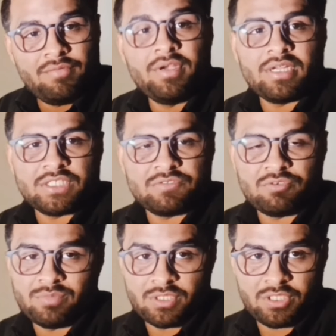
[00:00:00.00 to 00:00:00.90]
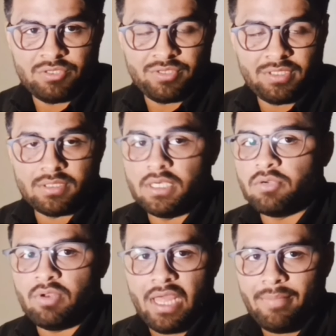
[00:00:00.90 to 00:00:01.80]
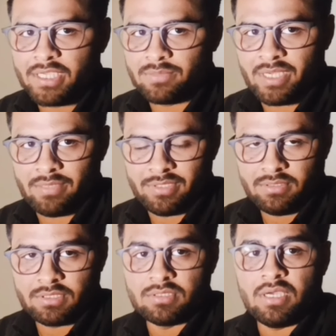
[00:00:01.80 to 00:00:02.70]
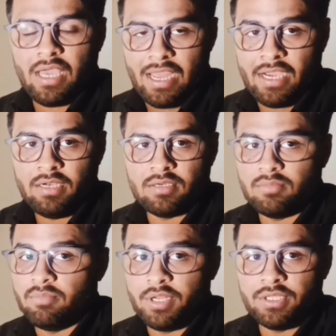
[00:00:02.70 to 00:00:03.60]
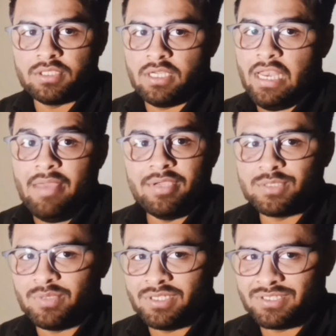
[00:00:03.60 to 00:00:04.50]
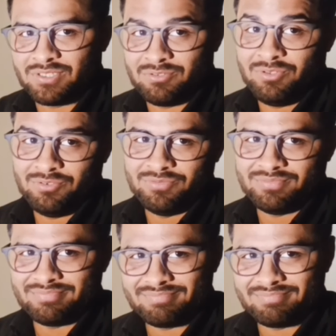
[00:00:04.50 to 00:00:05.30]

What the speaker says: we transform the theory into lab experiment and bring live experience to you.